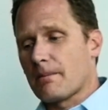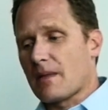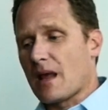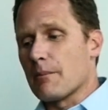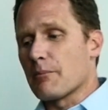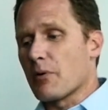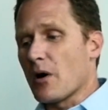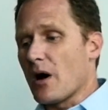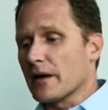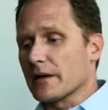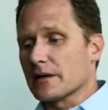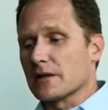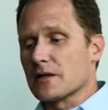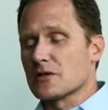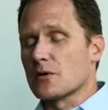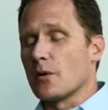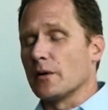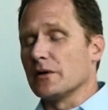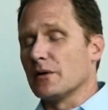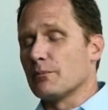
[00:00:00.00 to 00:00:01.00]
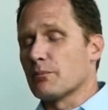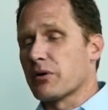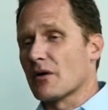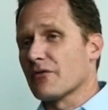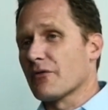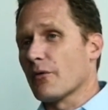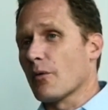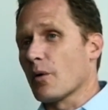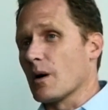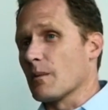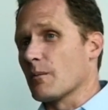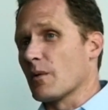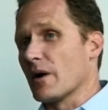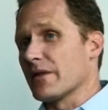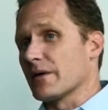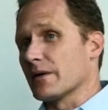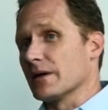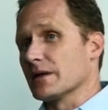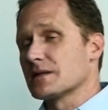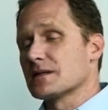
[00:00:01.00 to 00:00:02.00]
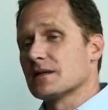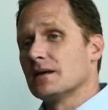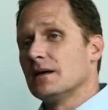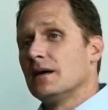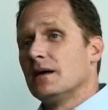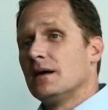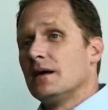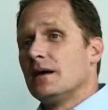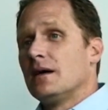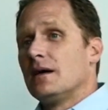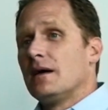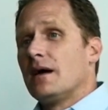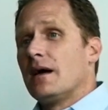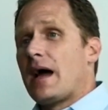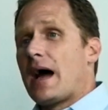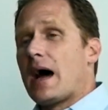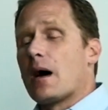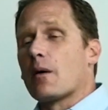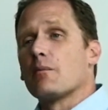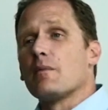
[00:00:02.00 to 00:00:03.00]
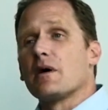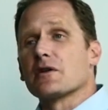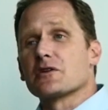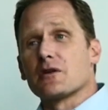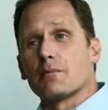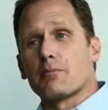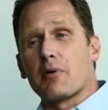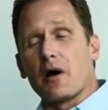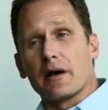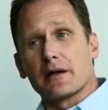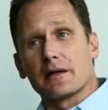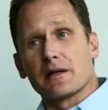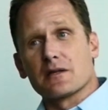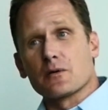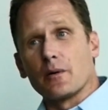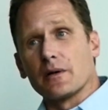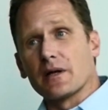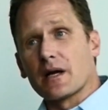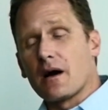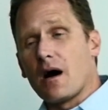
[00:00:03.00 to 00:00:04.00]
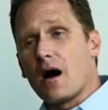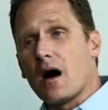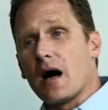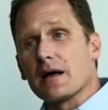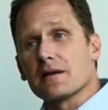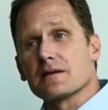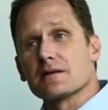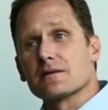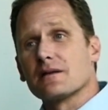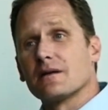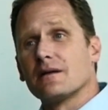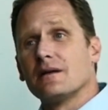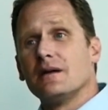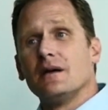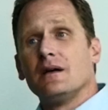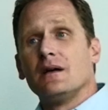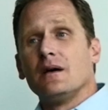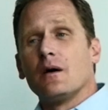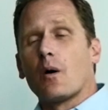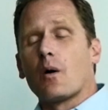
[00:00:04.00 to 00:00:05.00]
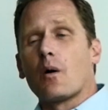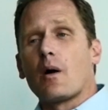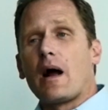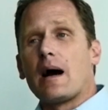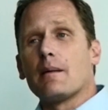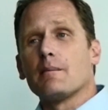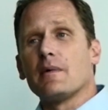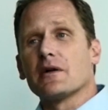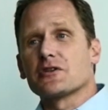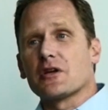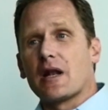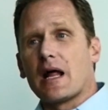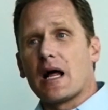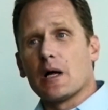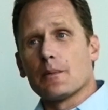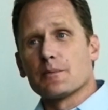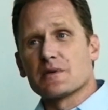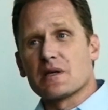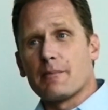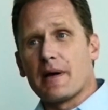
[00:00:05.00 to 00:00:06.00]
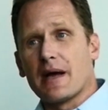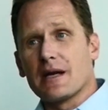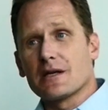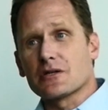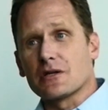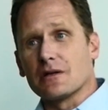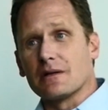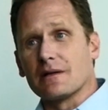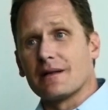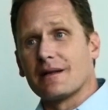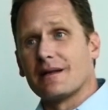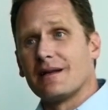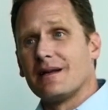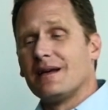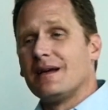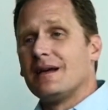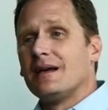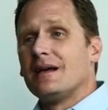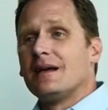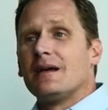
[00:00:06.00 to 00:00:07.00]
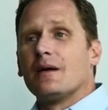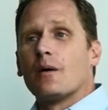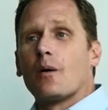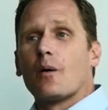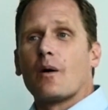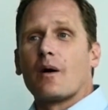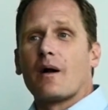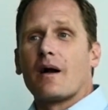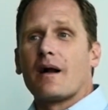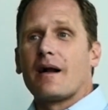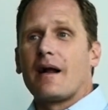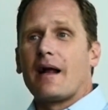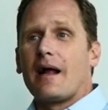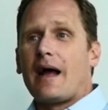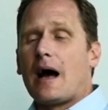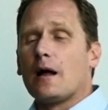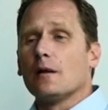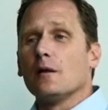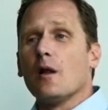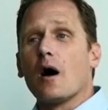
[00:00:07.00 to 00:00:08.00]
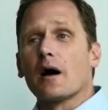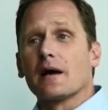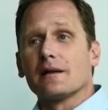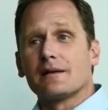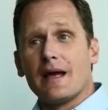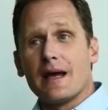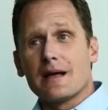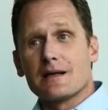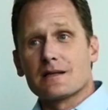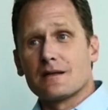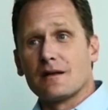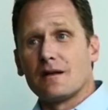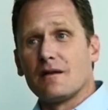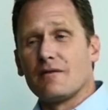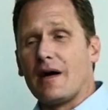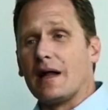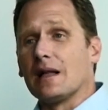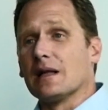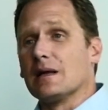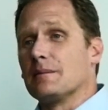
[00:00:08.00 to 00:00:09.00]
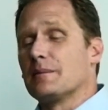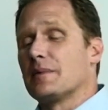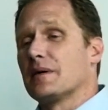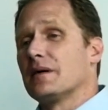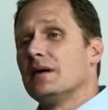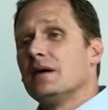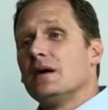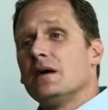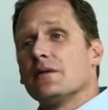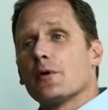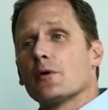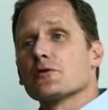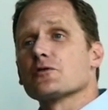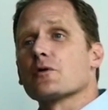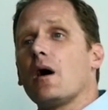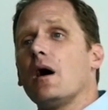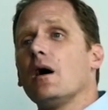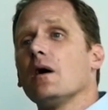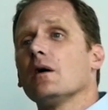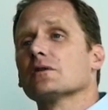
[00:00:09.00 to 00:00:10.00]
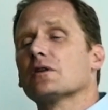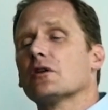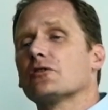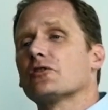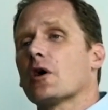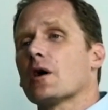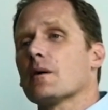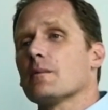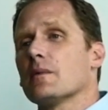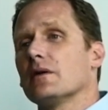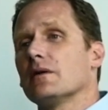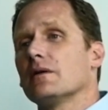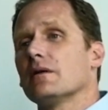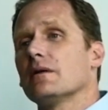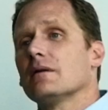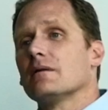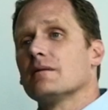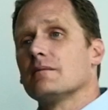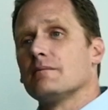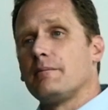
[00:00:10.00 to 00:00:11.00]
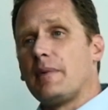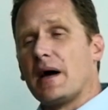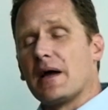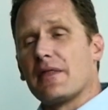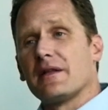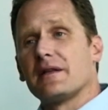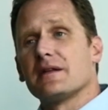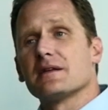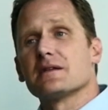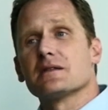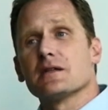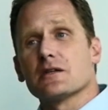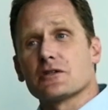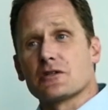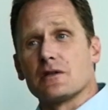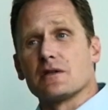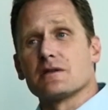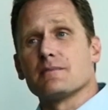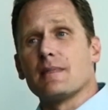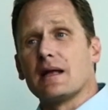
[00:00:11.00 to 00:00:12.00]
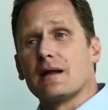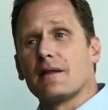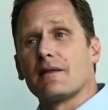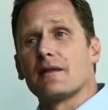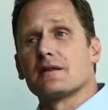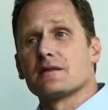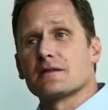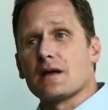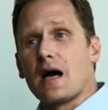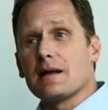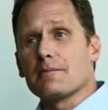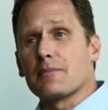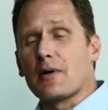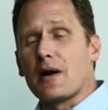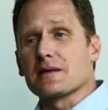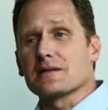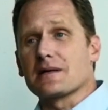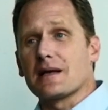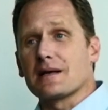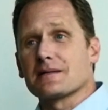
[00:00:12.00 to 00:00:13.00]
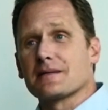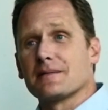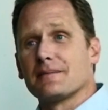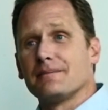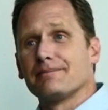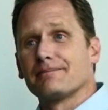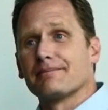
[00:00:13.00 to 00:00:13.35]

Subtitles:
a product is going to perform, whether it's how much the product is going to cost, or how much it helps a patient, or how long it takes to develop. Those are all determined by the decisions made in the design process.